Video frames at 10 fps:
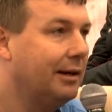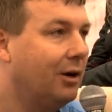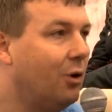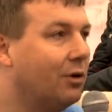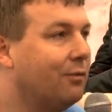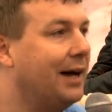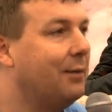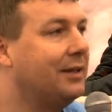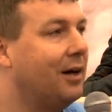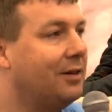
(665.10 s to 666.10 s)
or the
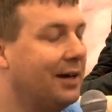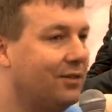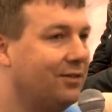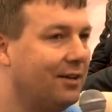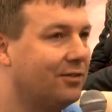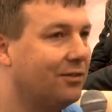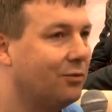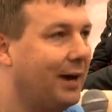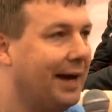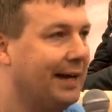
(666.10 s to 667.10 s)
fact we don't have a citizen's
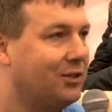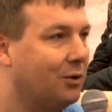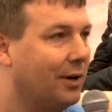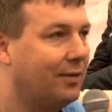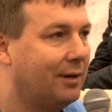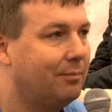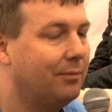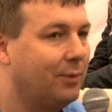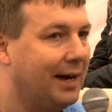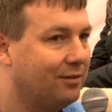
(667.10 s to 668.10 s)
wage or other
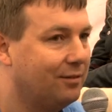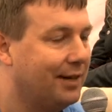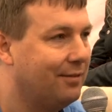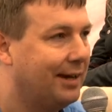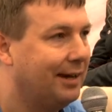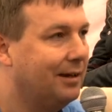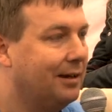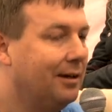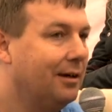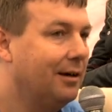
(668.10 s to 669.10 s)
ways of living,
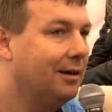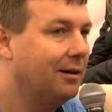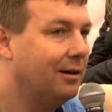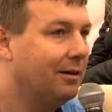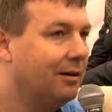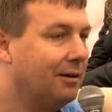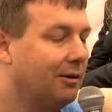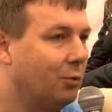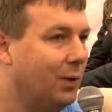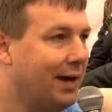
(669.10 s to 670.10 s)

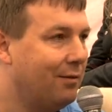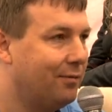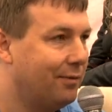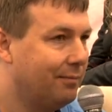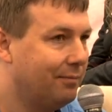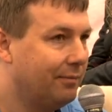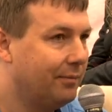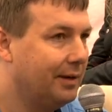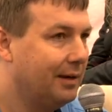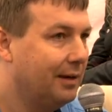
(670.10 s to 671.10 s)
with
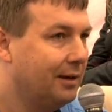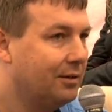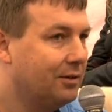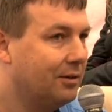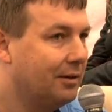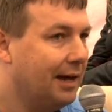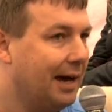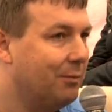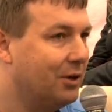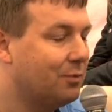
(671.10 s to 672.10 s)

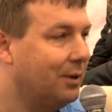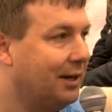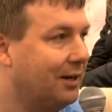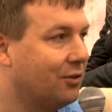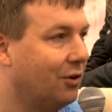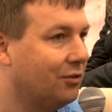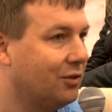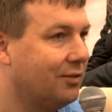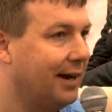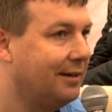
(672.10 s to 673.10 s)
how much money is
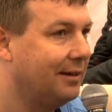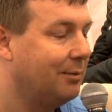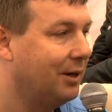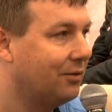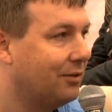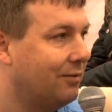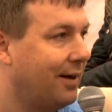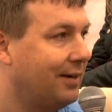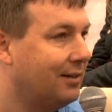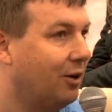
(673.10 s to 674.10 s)
concentrated amongst the
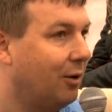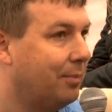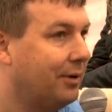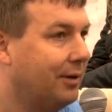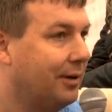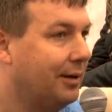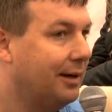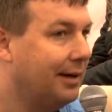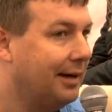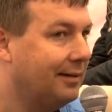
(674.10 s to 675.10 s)
very top
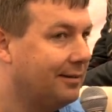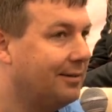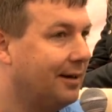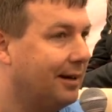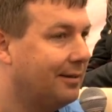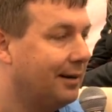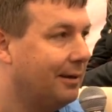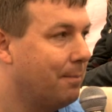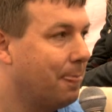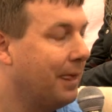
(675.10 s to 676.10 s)
in society.
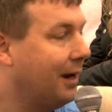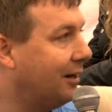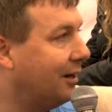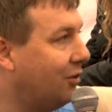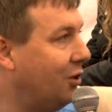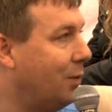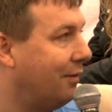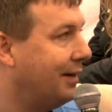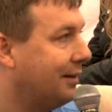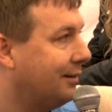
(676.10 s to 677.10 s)
And I do
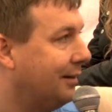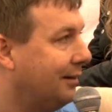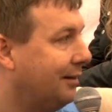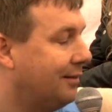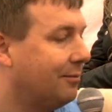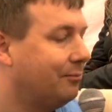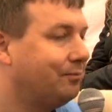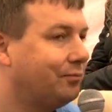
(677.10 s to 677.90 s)
worry that it is